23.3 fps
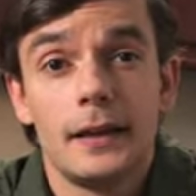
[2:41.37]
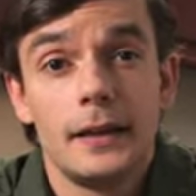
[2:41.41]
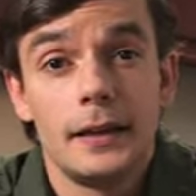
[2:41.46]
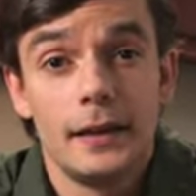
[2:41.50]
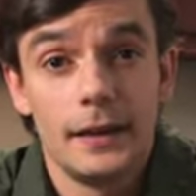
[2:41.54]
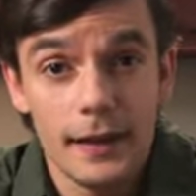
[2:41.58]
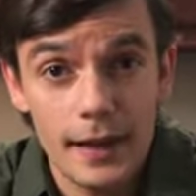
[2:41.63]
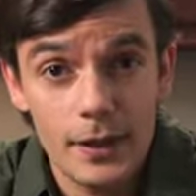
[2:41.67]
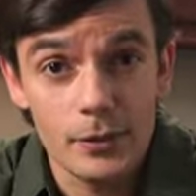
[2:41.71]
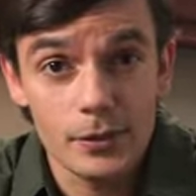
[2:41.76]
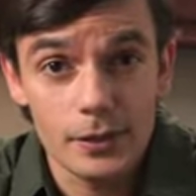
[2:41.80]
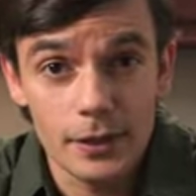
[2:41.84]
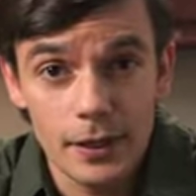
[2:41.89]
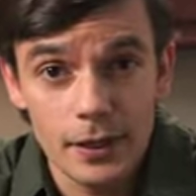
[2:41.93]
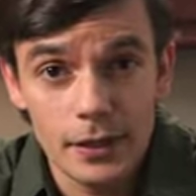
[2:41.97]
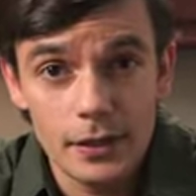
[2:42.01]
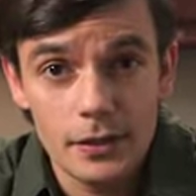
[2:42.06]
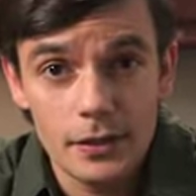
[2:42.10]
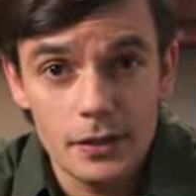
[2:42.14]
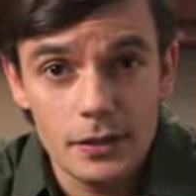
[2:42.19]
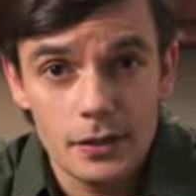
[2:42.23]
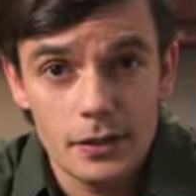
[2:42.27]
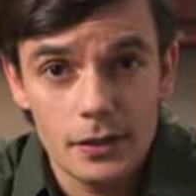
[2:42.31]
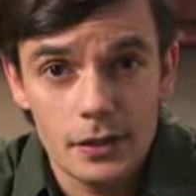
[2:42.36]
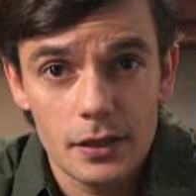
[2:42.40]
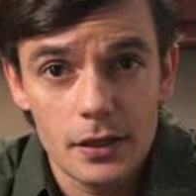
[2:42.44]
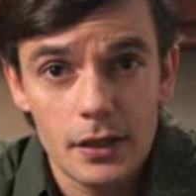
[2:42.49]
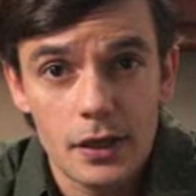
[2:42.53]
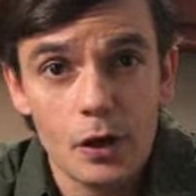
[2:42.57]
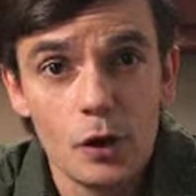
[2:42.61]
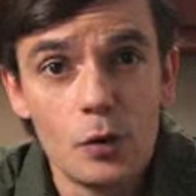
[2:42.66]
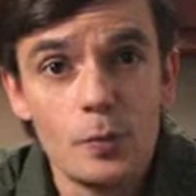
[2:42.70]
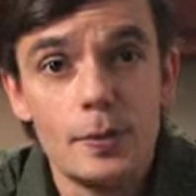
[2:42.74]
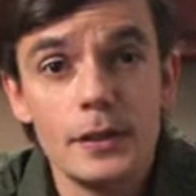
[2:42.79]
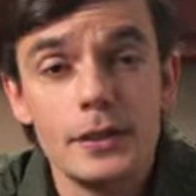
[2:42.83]
Nowadays,
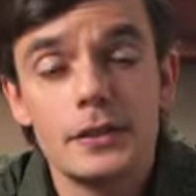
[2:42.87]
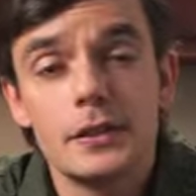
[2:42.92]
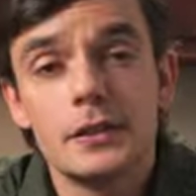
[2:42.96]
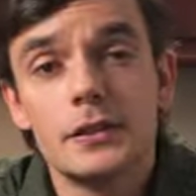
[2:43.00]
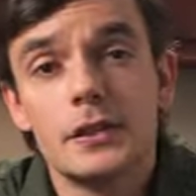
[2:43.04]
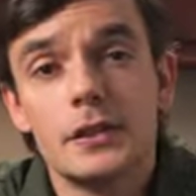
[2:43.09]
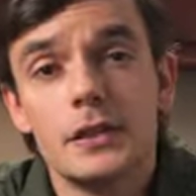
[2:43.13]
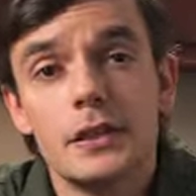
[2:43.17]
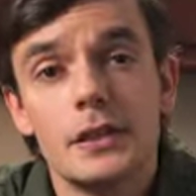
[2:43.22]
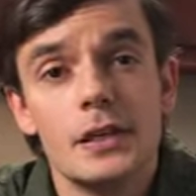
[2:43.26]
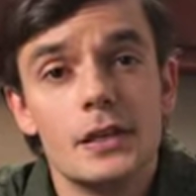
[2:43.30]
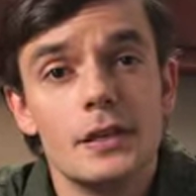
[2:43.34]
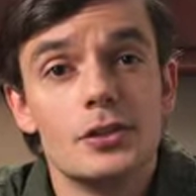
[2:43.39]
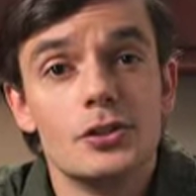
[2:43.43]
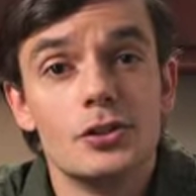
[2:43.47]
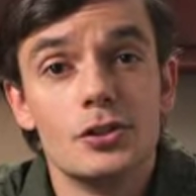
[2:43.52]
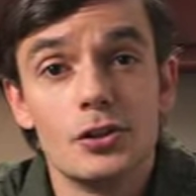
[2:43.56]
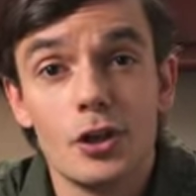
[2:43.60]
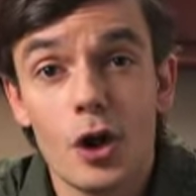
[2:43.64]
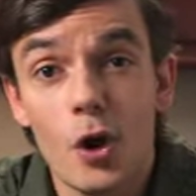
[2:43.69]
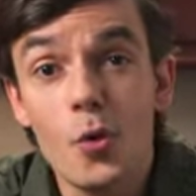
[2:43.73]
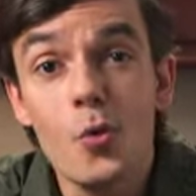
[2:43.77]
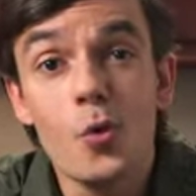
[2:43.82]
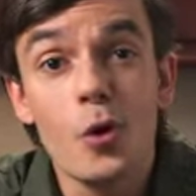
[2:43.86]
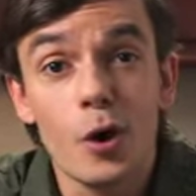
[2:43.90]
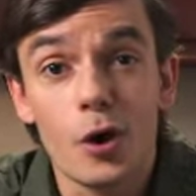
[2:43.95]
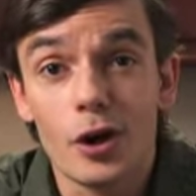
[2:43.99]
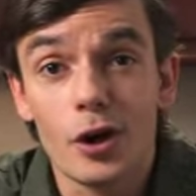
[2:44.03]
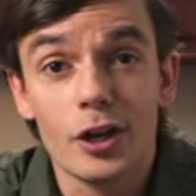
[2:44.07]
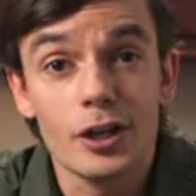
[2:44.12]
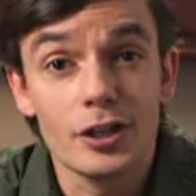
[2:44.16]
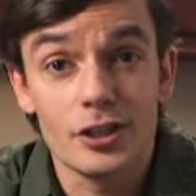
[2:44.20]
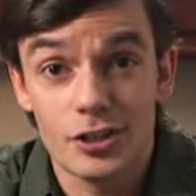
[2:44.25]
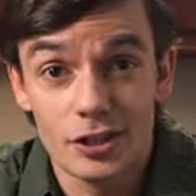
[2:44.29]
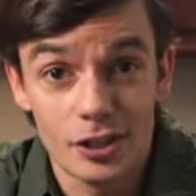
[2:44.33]
obesity is no
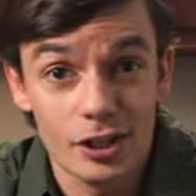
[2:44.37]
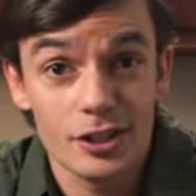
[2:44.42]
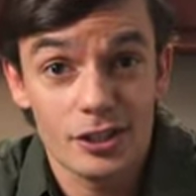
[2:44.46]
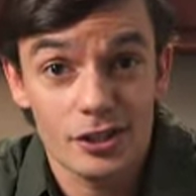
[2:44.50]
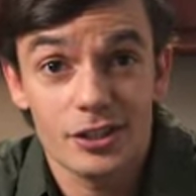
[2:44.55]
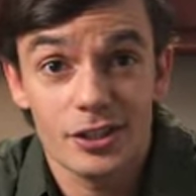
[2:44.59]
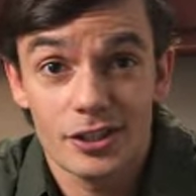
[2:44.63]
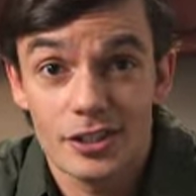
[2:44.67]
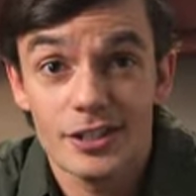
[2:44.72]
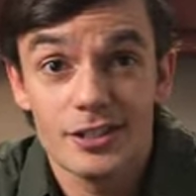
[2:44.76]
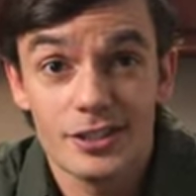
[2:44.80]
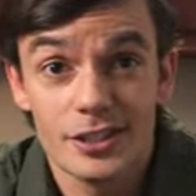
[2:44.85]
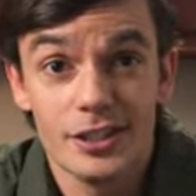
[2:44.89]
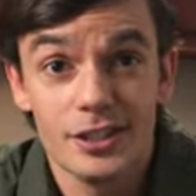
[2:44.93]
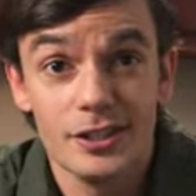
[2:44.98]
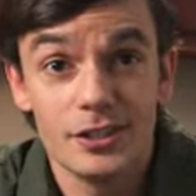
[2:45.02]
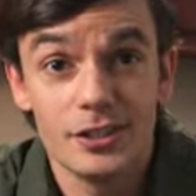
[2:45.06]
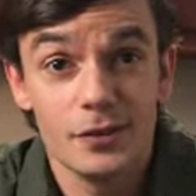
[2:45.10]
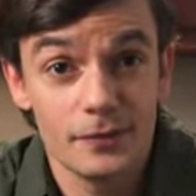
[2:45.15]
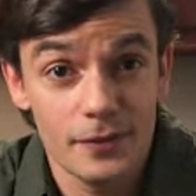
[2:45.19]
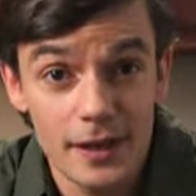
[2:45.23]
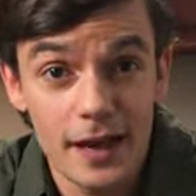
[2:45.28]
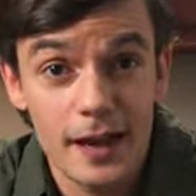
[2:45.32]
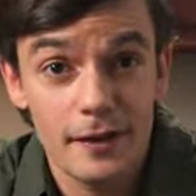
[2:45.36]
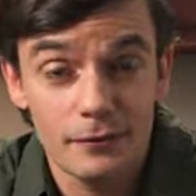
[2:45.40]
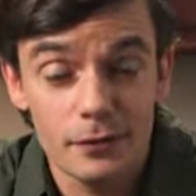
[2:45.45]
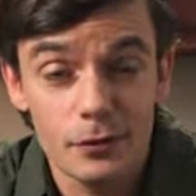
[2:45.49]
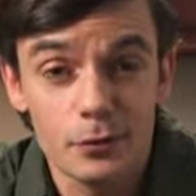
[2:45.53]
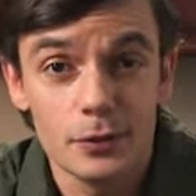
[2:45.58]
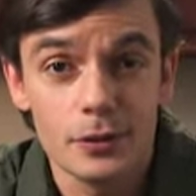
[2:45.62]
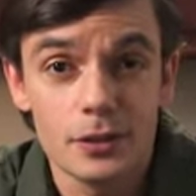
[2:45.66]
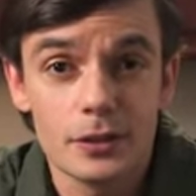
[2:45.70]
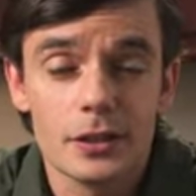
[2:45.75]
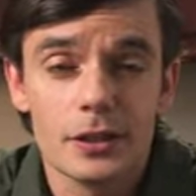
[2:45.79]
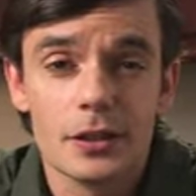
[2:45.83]
longer just the disease of the
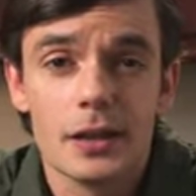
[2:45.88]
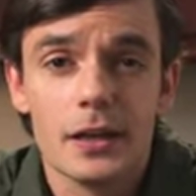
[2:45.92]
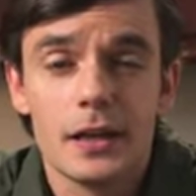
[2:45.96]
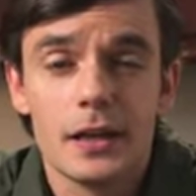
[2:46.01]
affluent.